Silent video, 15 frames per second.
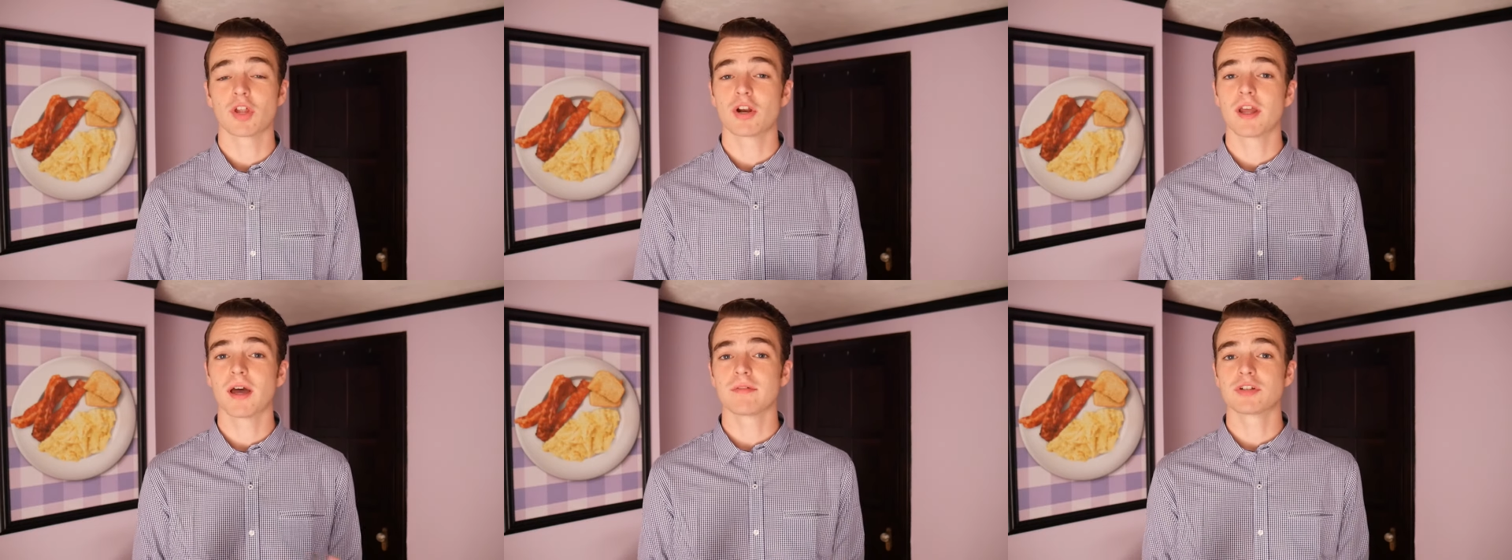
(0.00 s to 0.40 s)

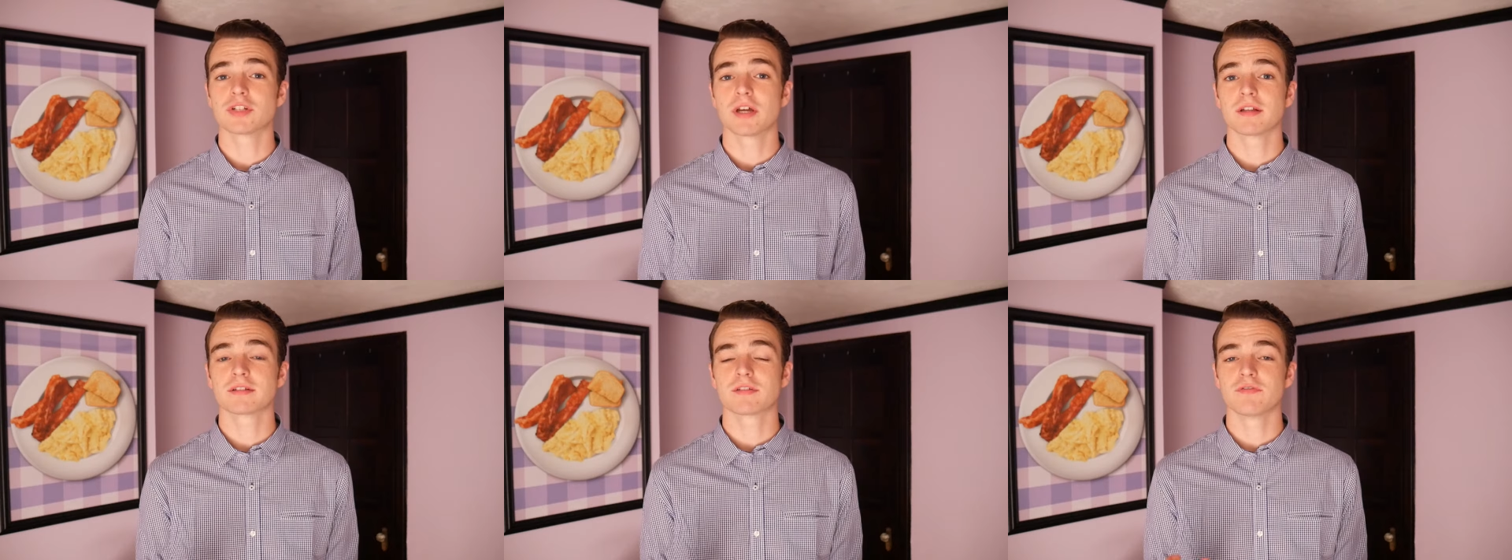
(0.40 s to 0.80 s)
There you have it,
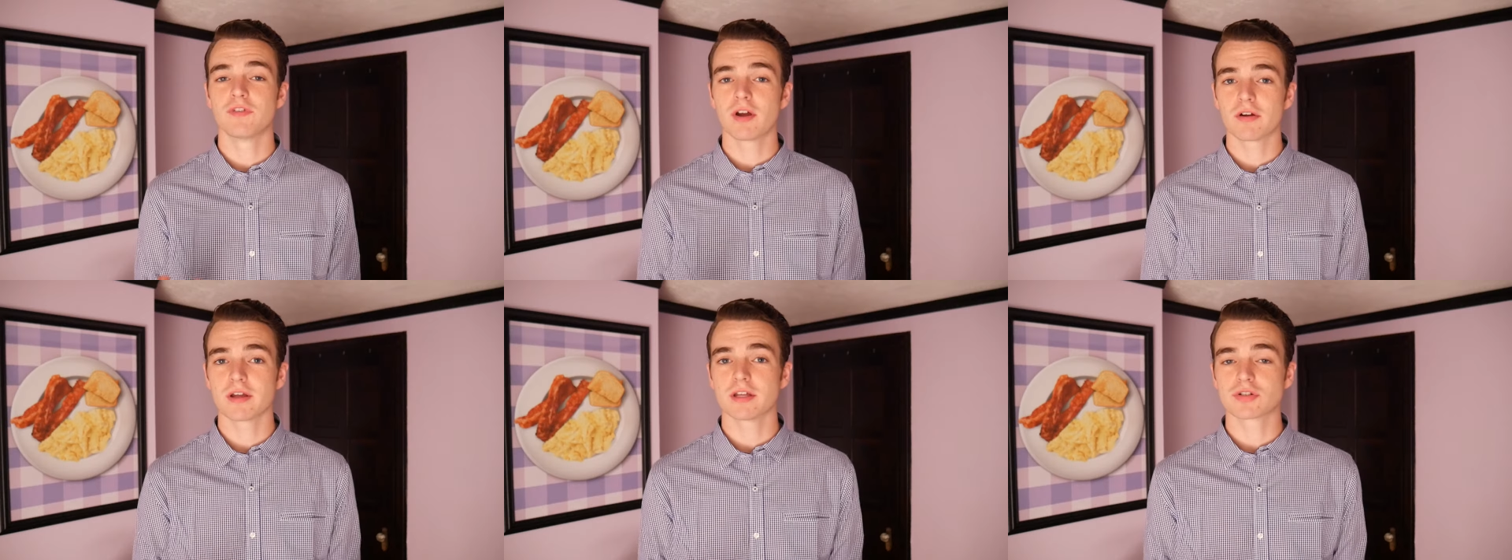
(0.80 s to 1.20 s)
gents.
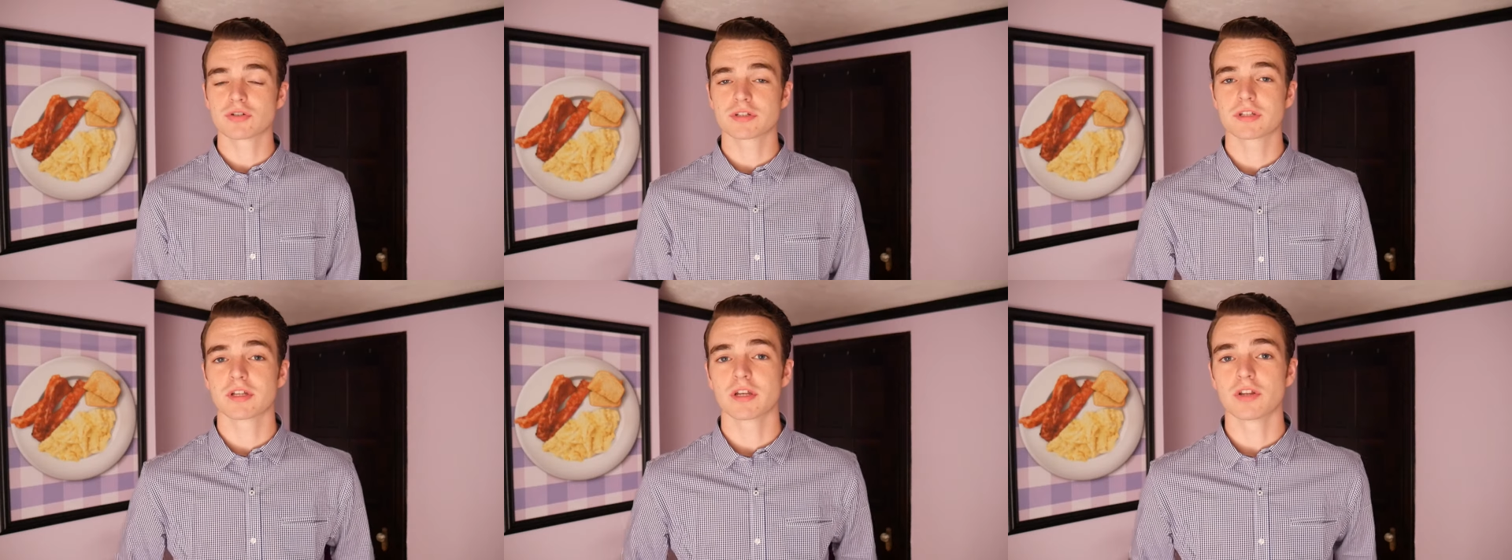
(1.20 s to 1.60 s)
Very
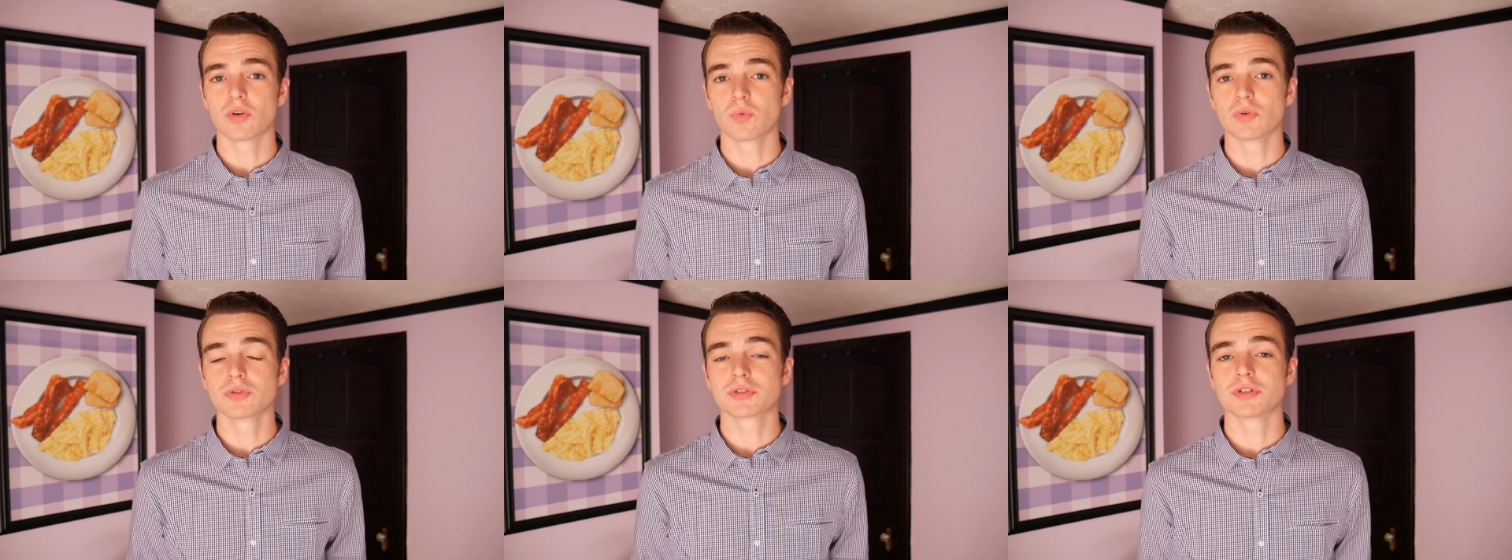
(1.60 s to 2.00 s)
interested in the
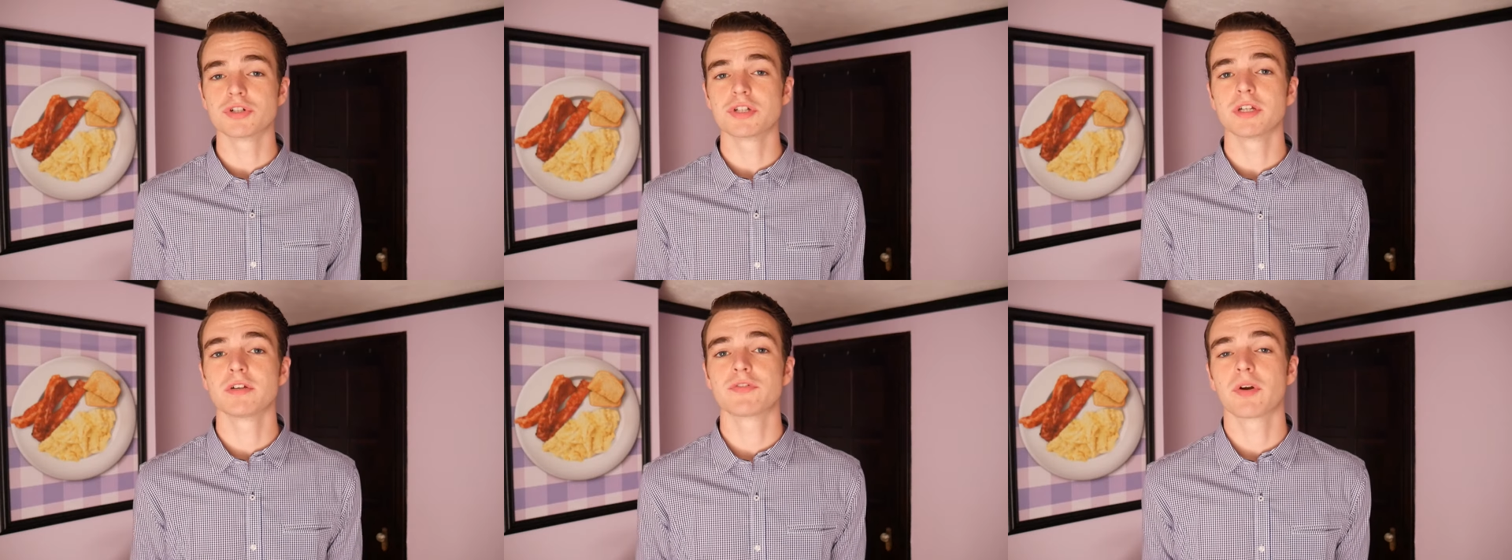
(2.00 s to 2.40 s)
Wooster
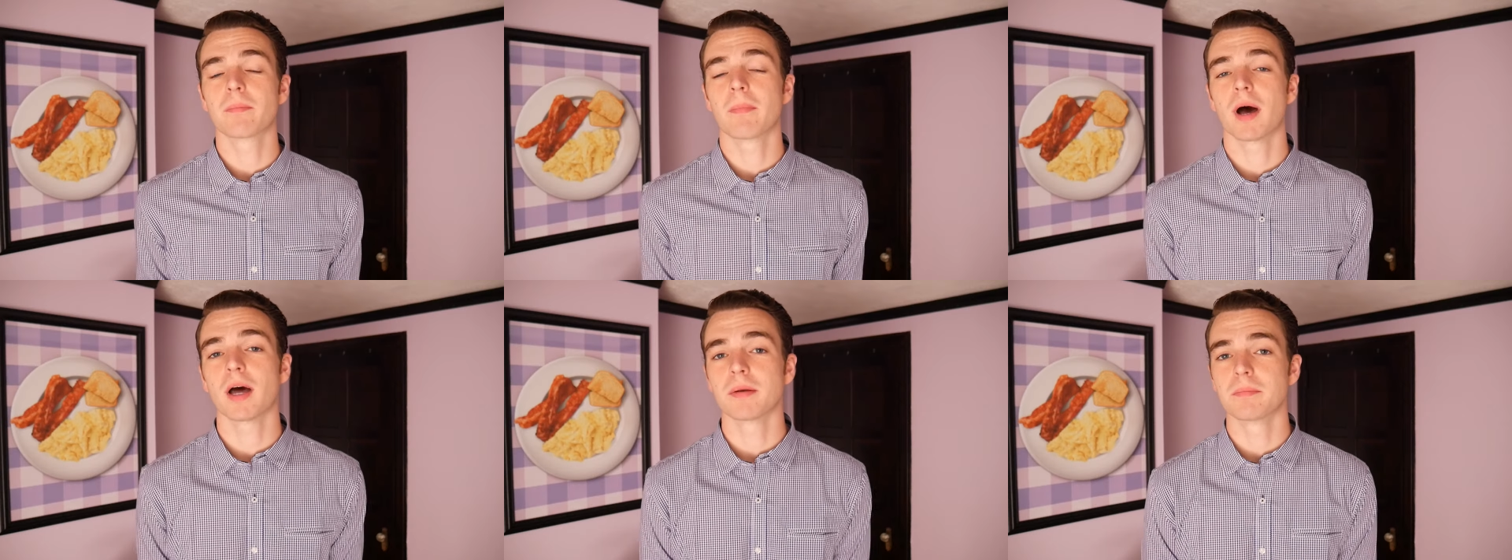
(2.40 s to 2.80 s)
jean from
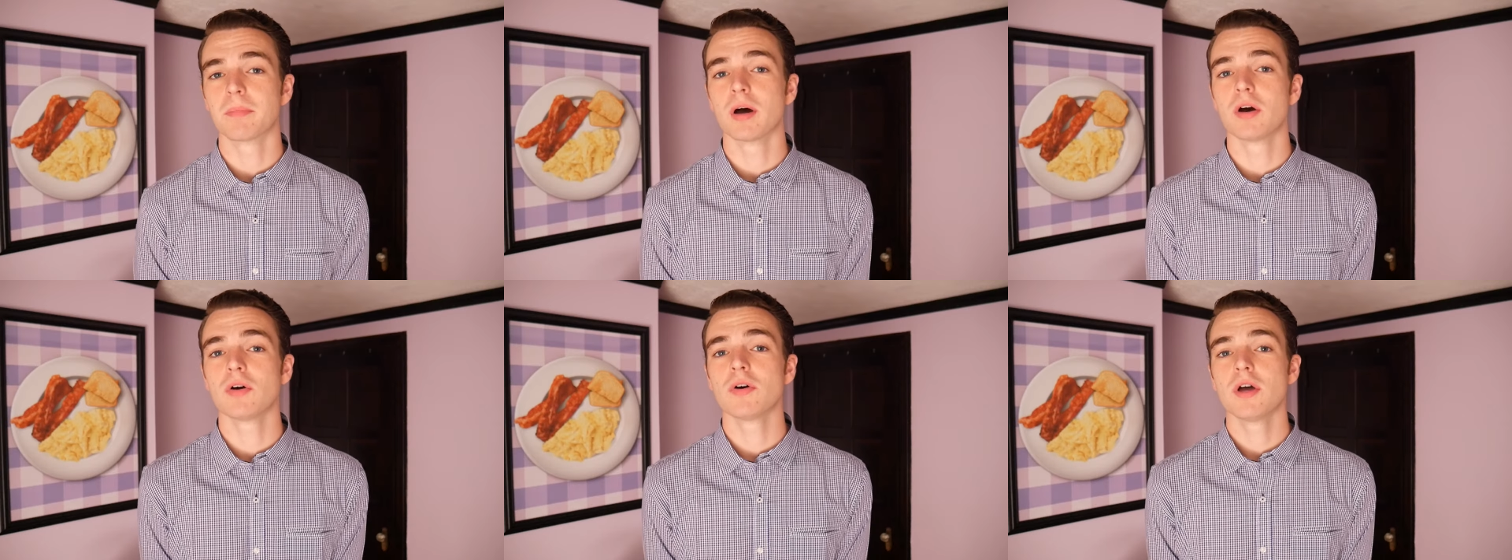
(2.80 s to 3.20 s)
Mott and
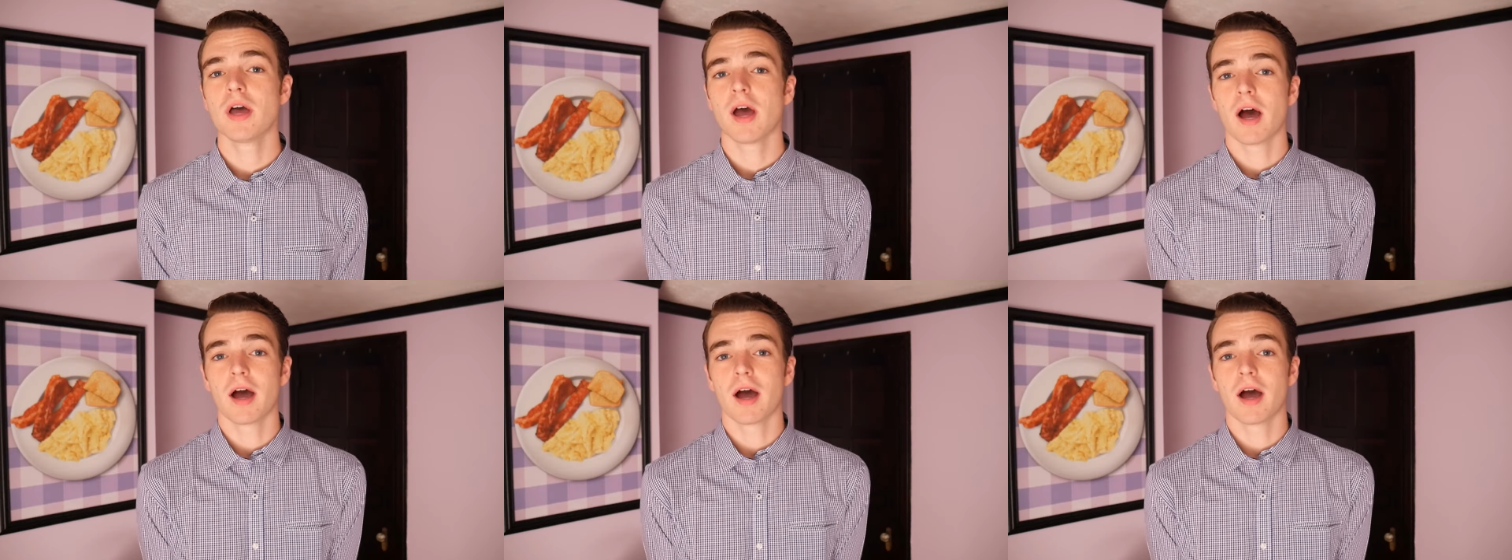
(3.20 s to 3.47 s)
Bow.